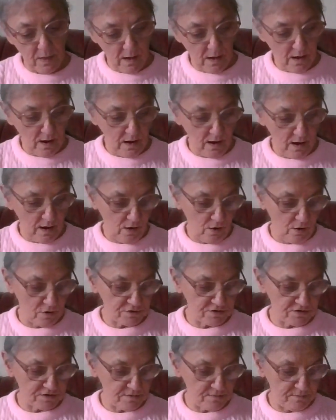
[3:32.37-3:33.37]
And it
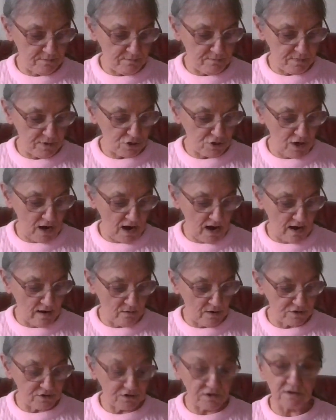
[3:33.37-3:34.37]
cost Michelle,
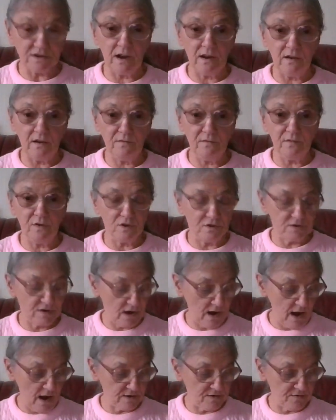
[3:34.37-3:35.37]
when she sent it first
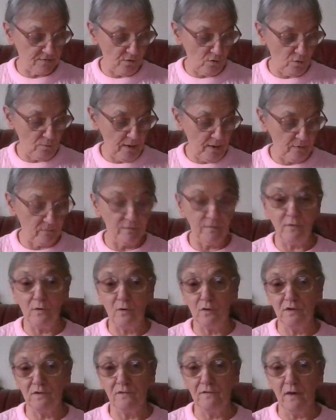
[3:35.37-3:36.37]
class,
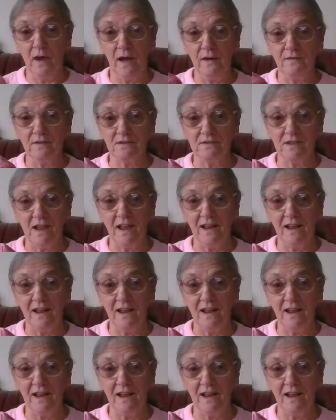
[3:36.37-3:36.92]
£4.45 to send